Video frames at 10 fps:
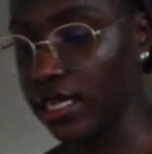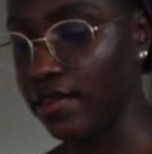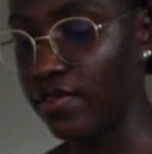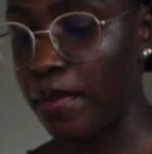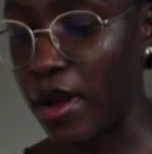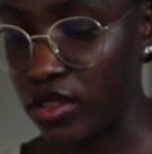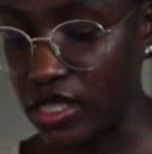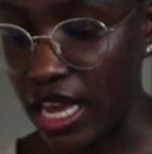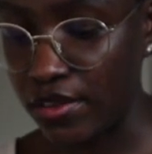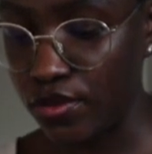leave them
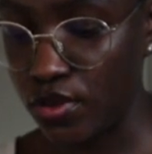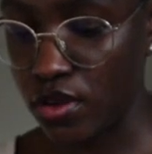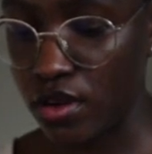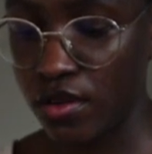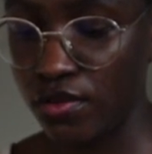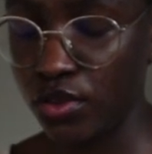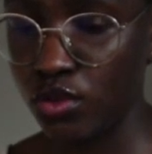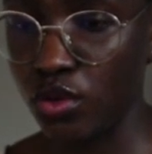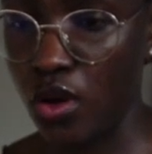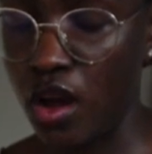outside for
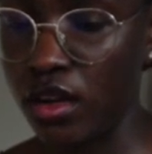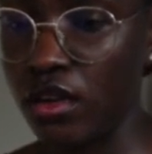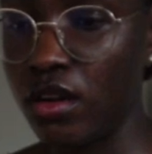too long,